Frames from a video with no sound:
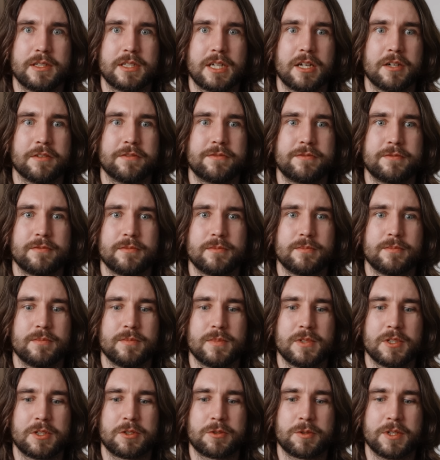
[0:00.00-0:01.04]
kind of
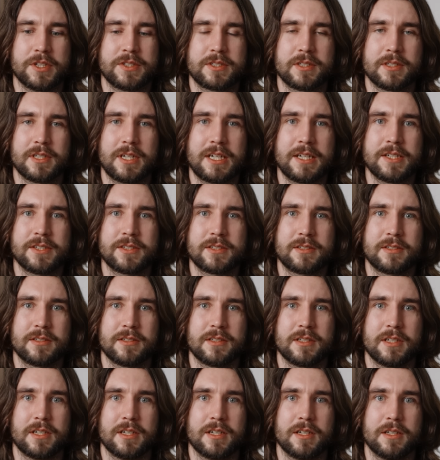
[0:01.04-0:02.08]
crystallized
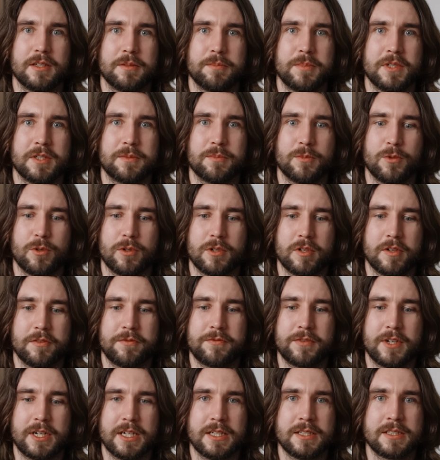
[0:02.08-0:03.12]
and a bit more
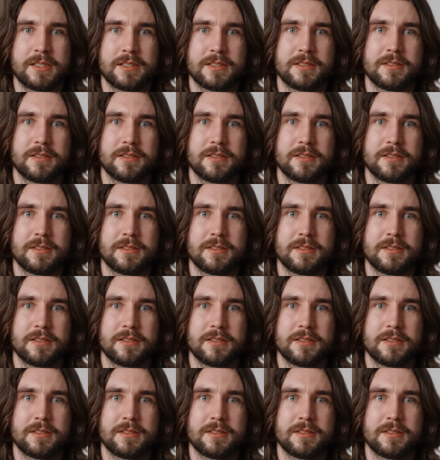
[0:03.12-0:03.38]
refined.